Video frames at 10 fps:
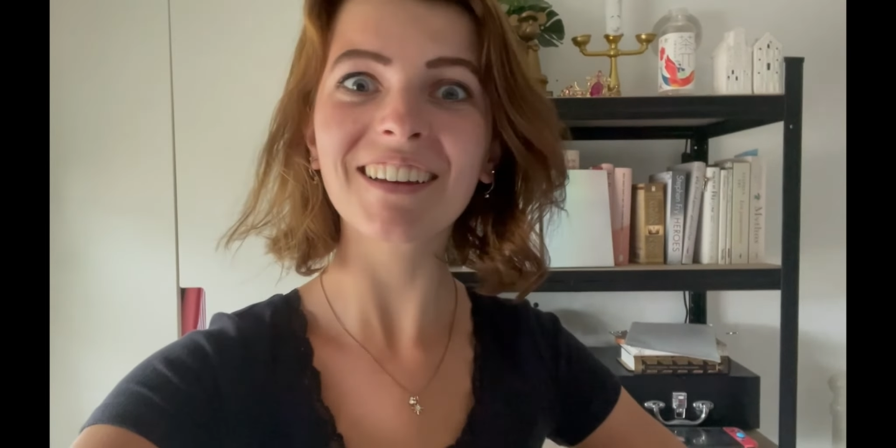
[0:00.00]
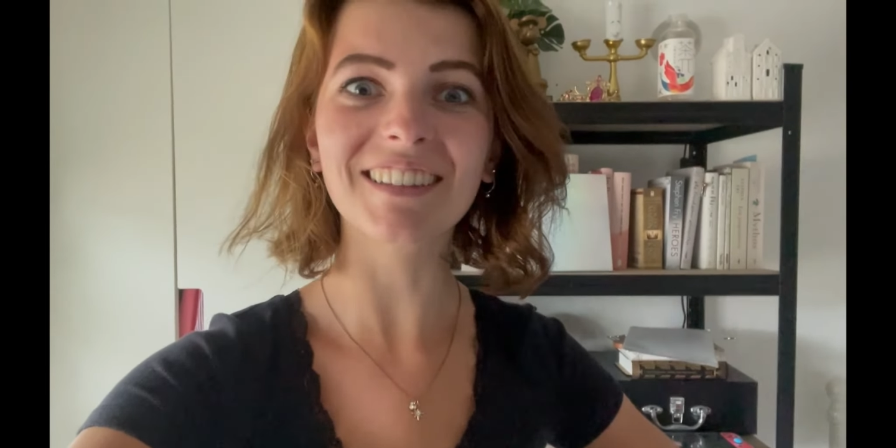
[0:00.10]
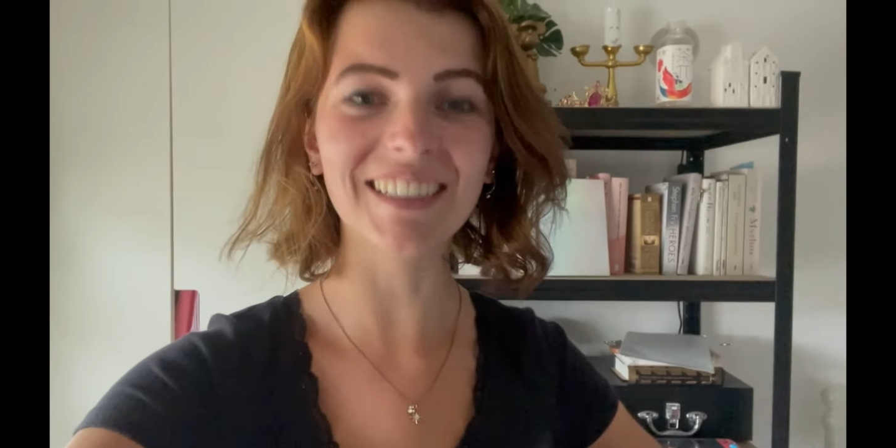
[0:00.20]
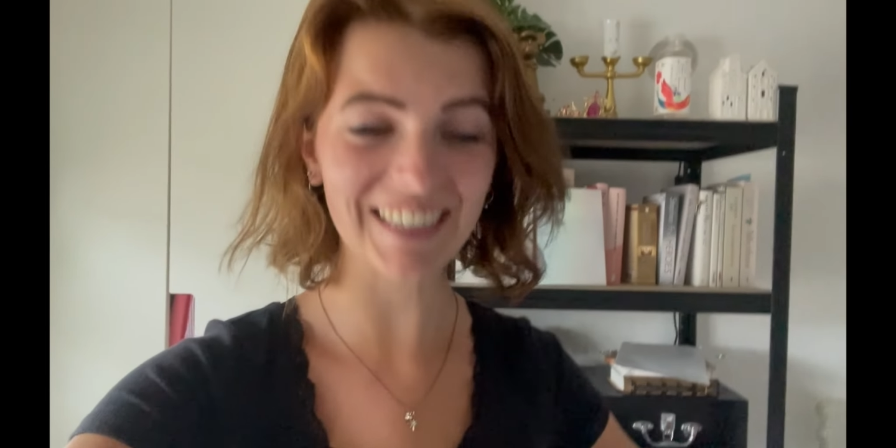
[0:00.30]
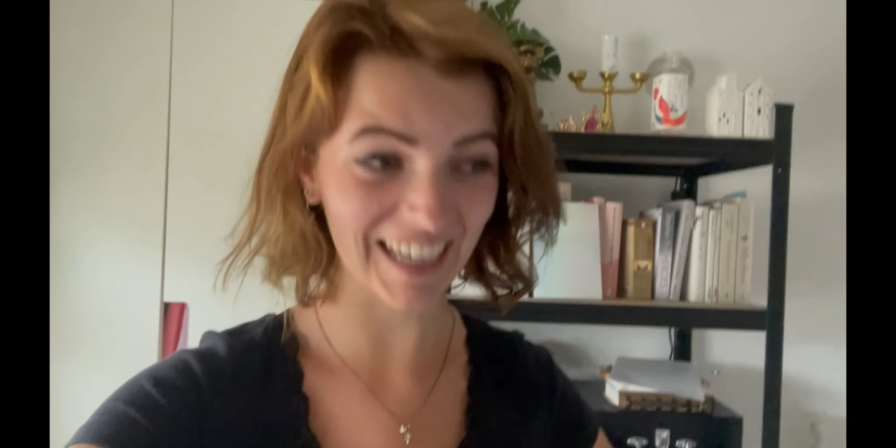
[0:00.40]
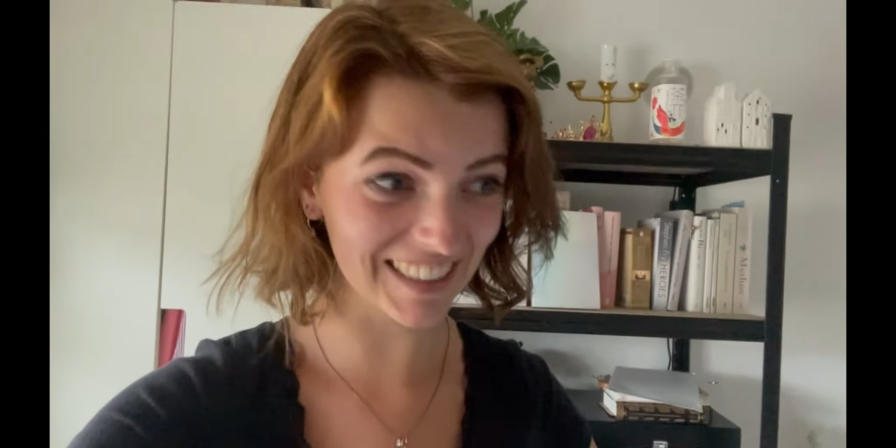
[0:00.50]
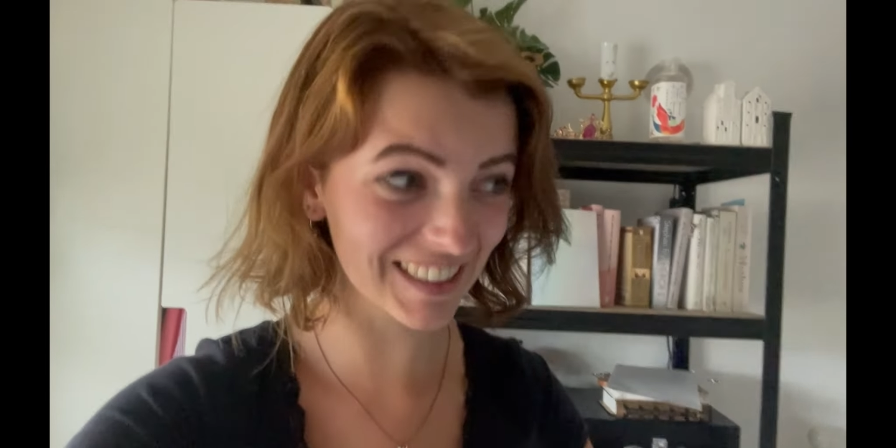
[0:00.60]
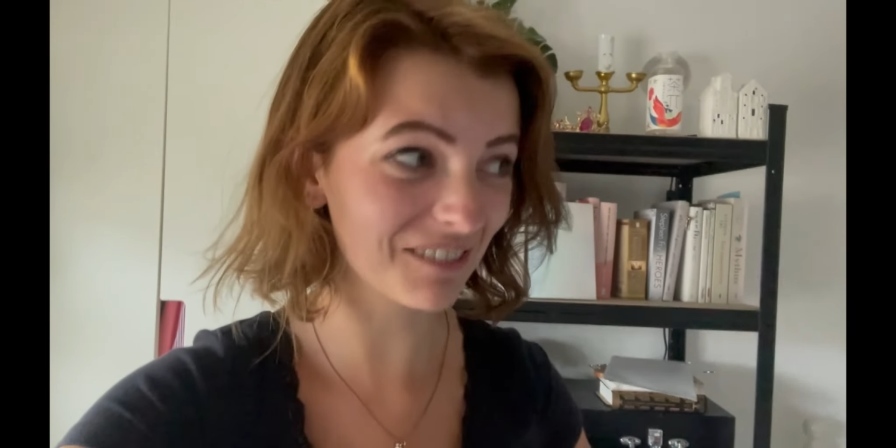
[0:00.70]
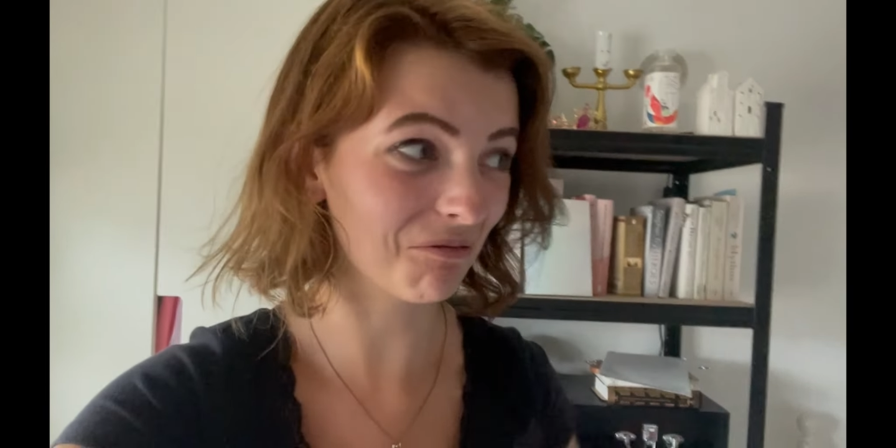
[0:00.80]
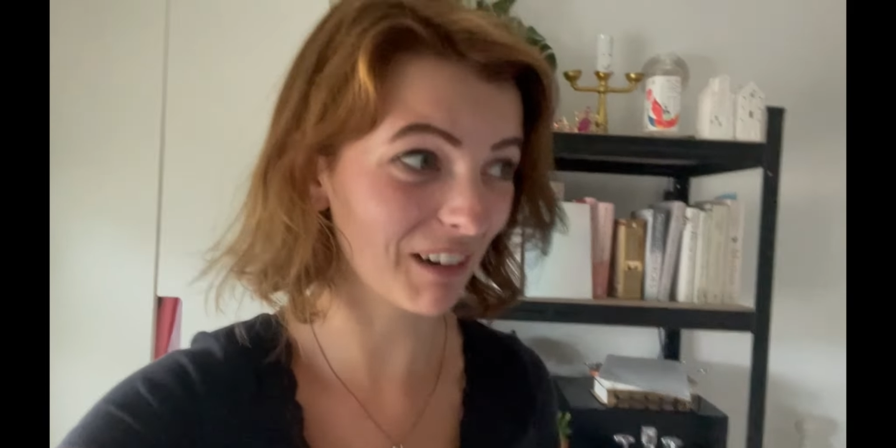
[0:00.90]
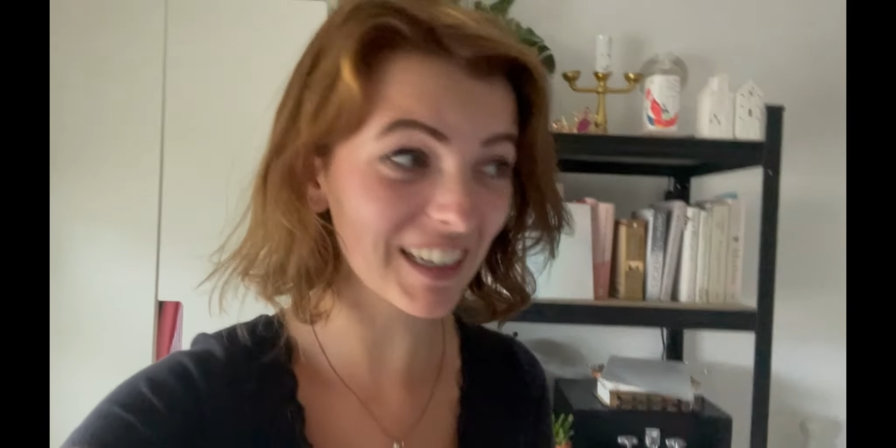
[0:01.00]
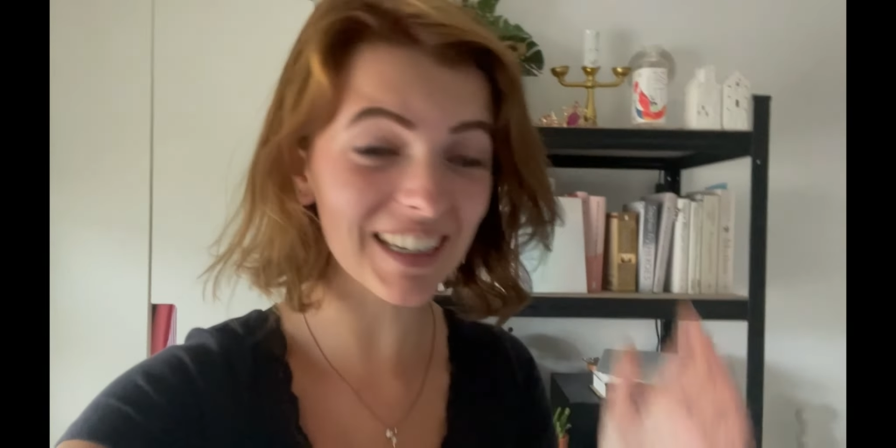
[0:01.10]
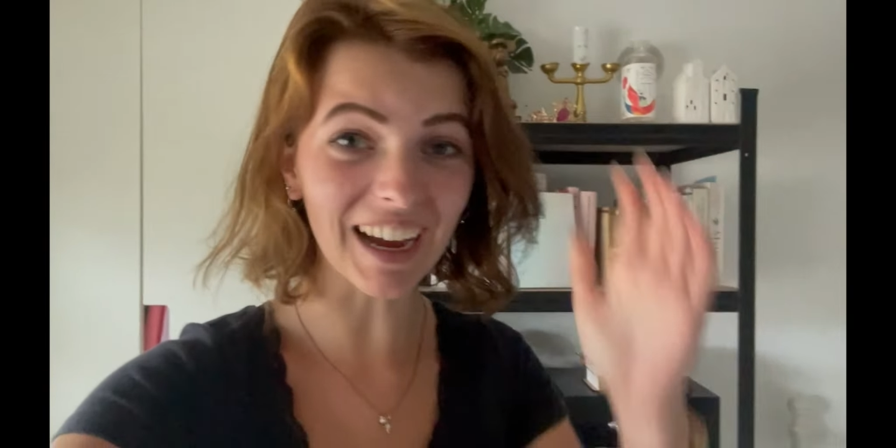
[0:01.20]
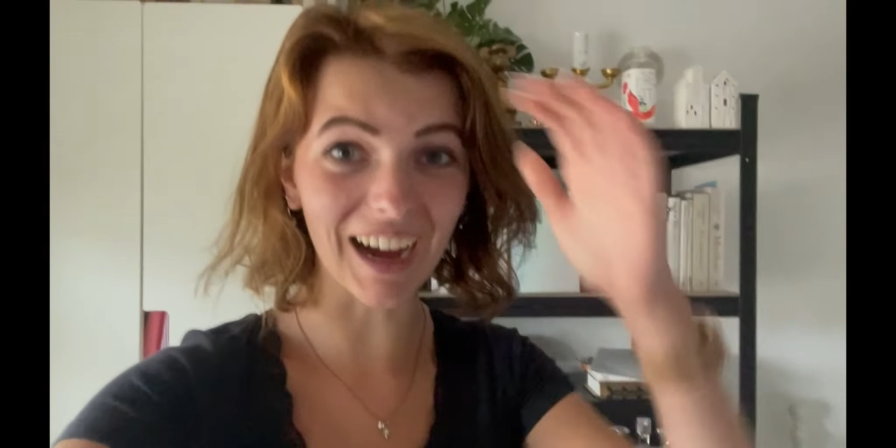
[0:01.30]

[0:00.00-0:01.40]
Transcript: the test went